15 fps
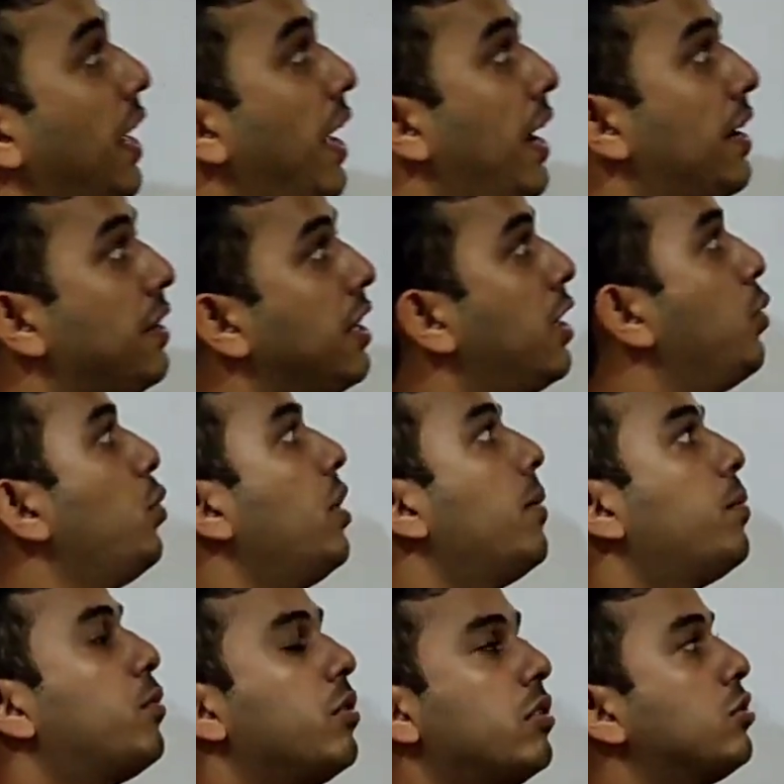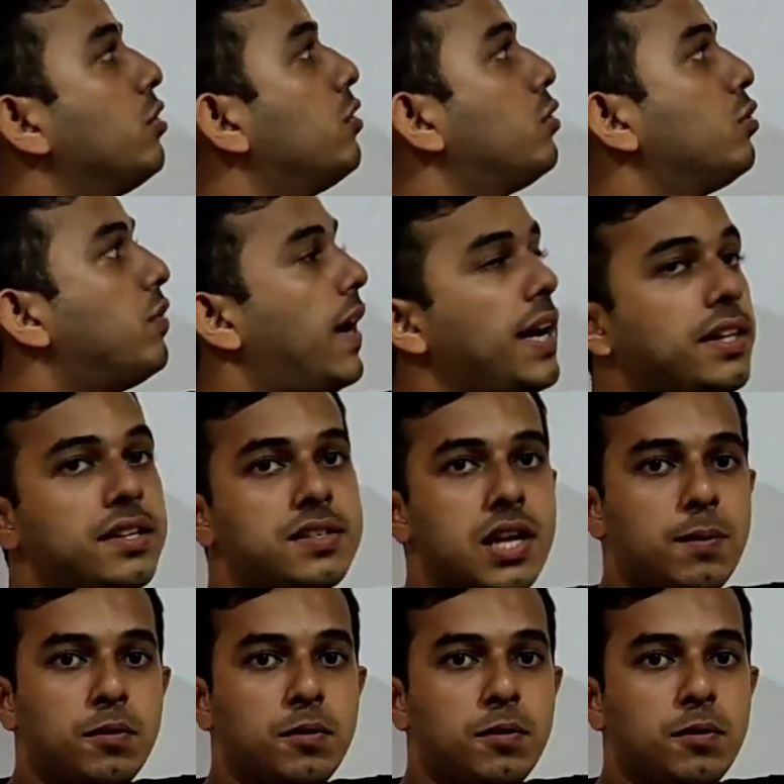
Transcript: and then we have to also to find the sum